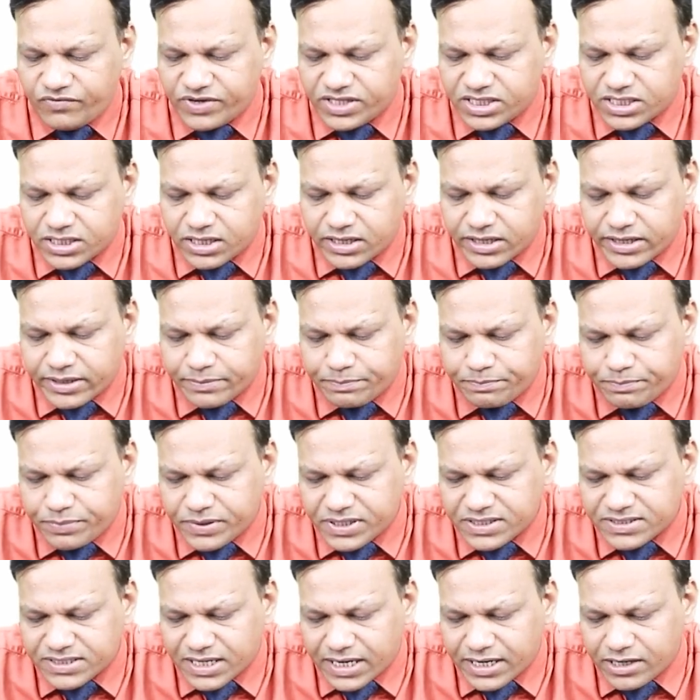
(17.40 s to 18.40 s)
With
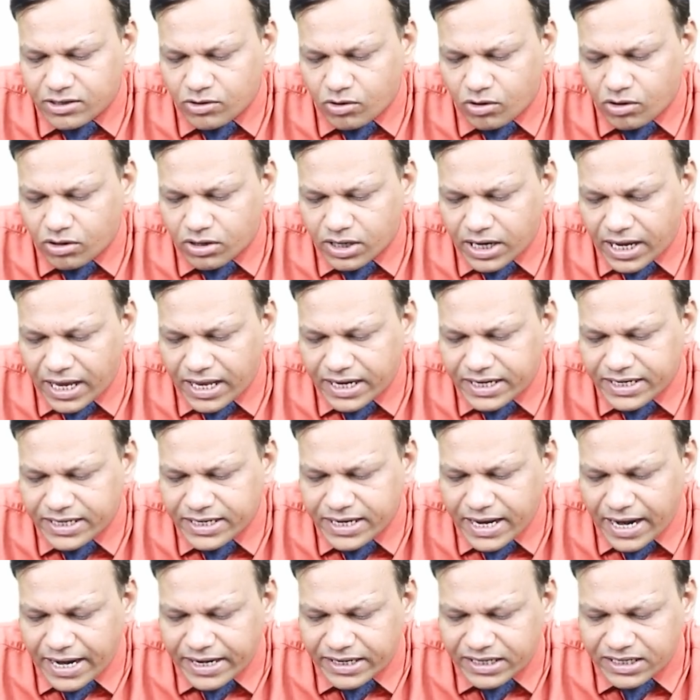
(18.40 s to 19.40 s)
glipizide or
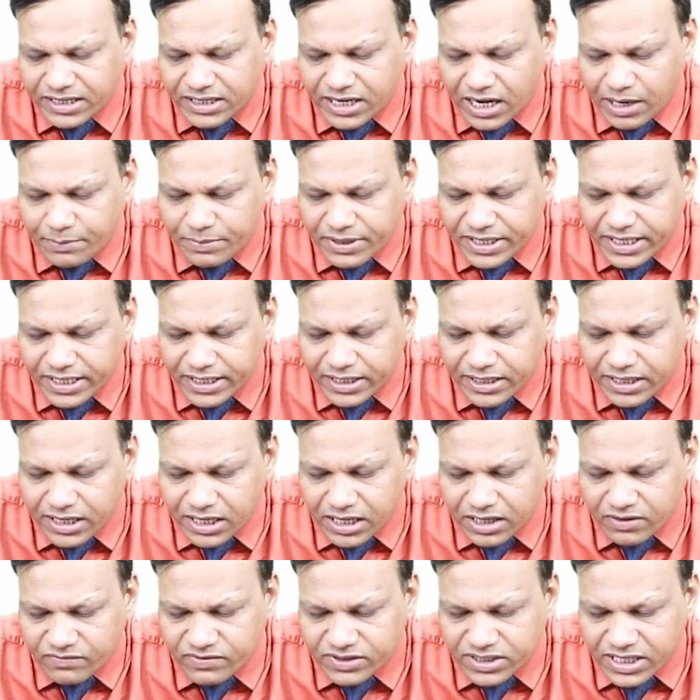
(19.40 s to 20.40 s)
any anti-diabetic
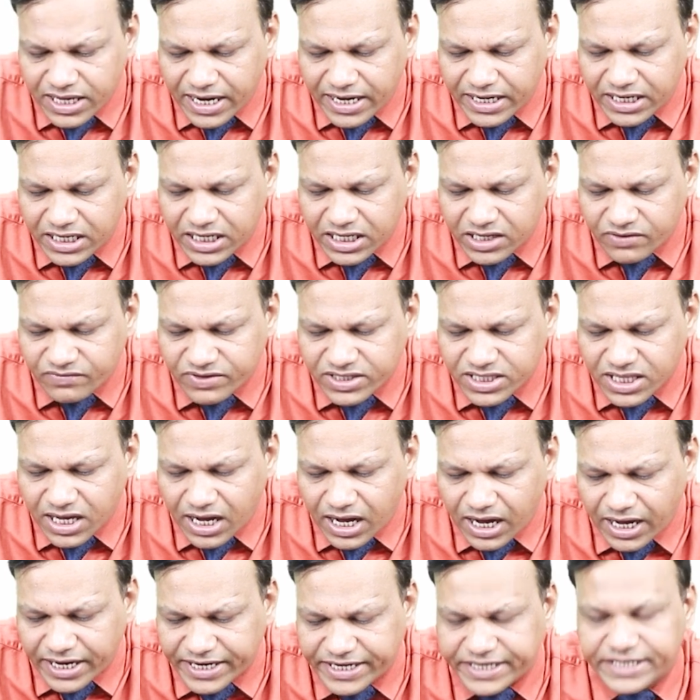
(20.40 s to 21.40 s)
drug with ending with
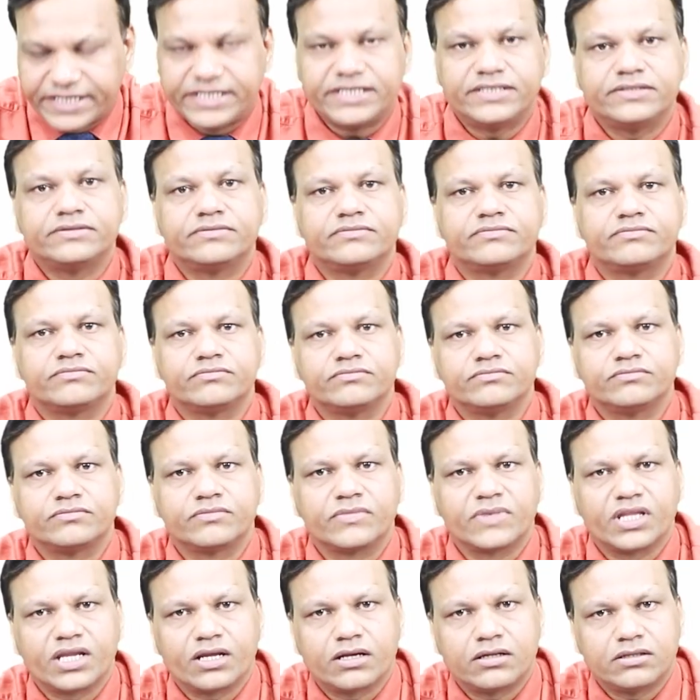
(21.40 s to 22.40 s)
"-ide".
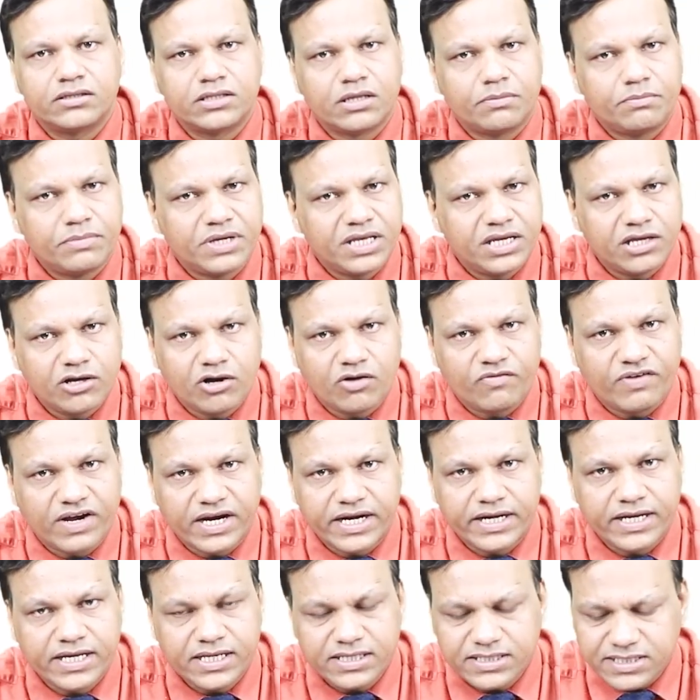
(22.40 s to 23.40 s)
The meaning of
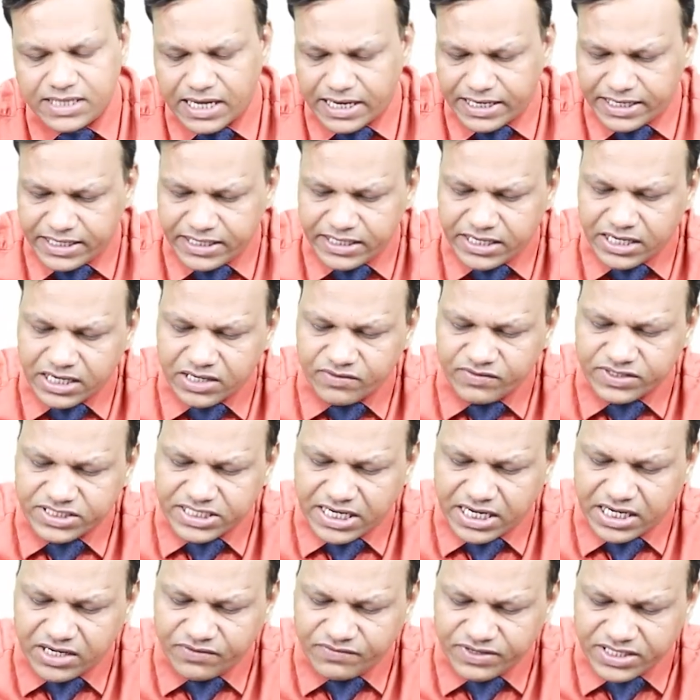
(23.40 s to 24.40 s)
"-ide" is any drug which
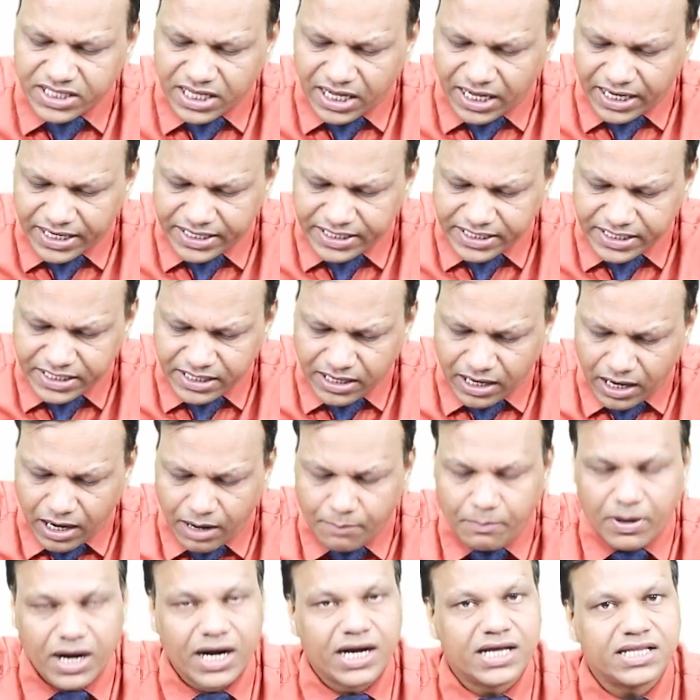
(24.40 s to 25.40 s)
ends with "-ide".
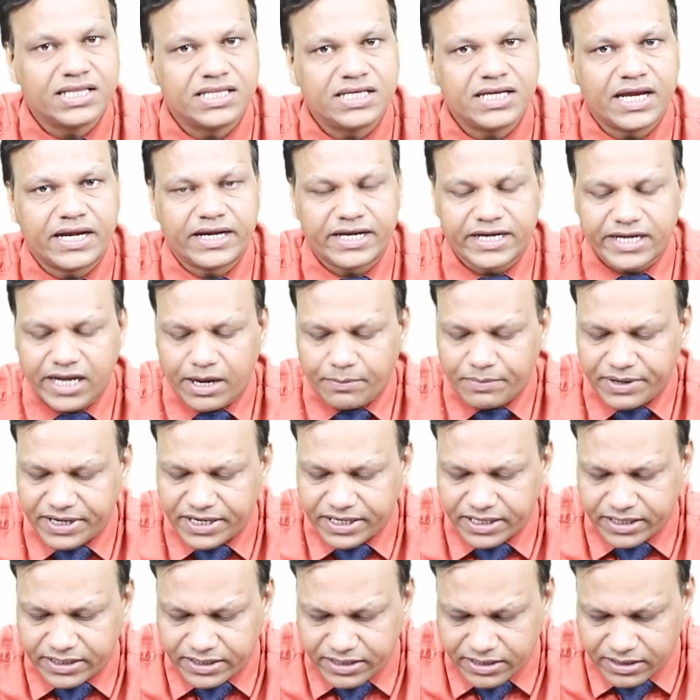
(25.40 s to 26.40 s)
Among the
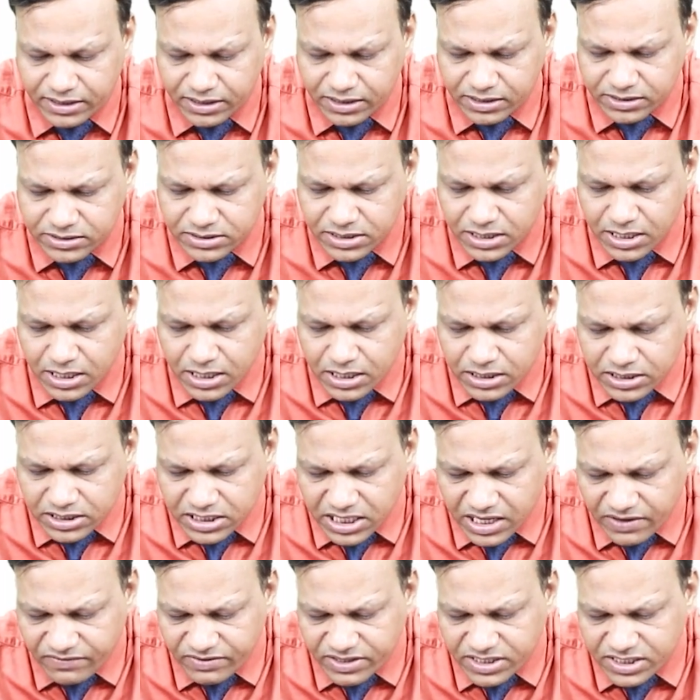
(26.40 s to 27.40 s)
anti-diabetic drugs,
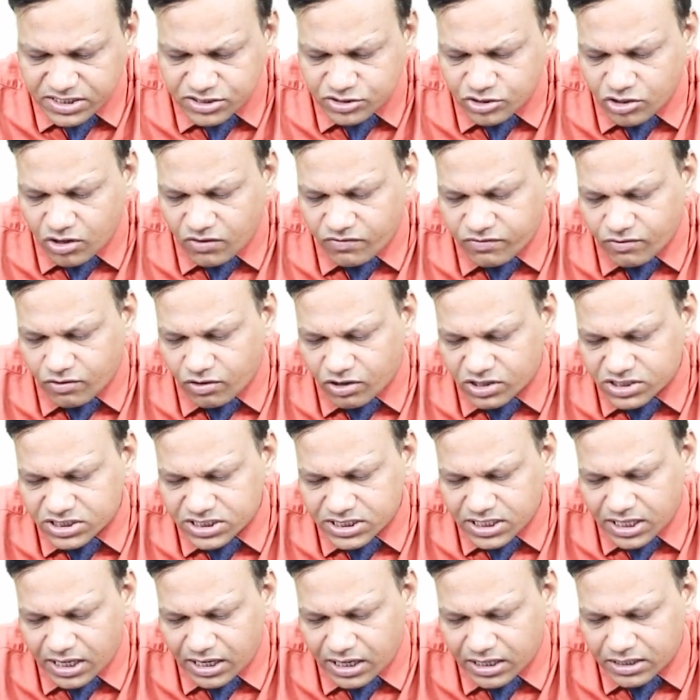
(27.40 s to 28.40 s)
they have risk of
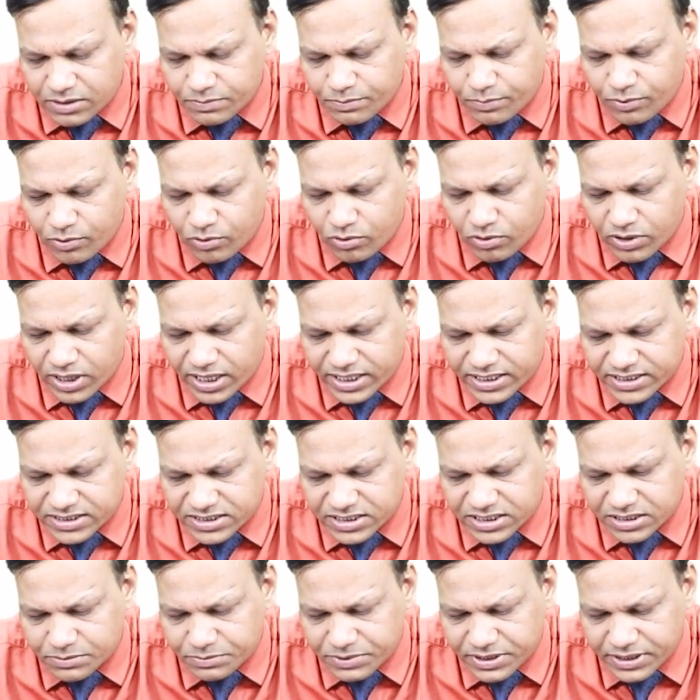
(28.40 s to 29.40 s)
causing
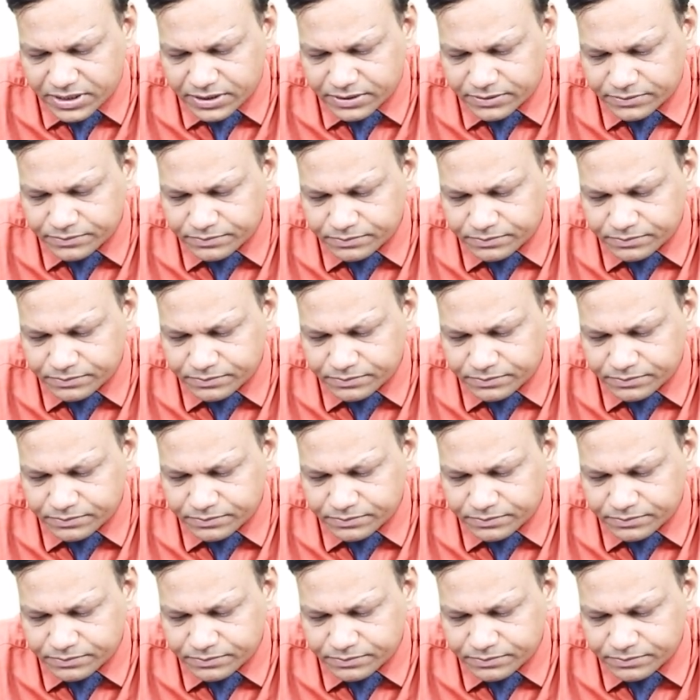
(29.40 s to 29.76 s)
hypoglycemia.